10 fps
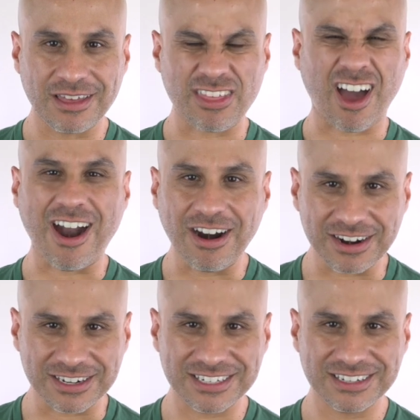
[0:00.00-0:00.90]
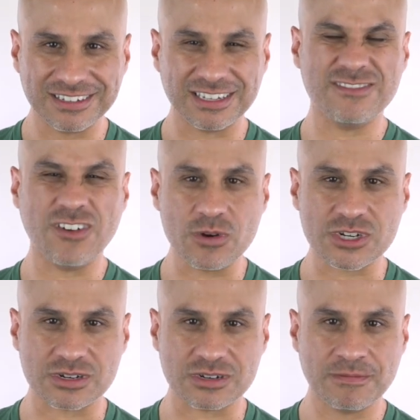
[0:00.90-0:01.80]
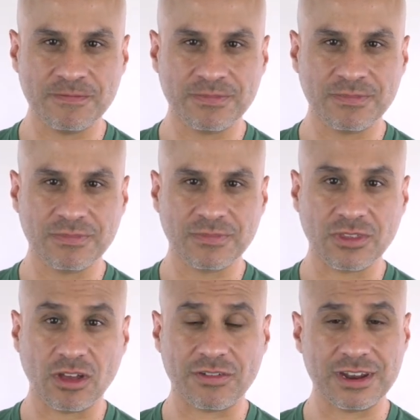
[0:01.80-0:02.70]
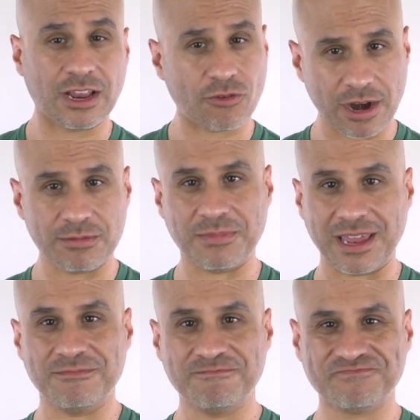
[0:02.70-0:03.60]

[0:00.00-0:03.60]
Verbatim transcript: the heart, the devotion of an incredible man.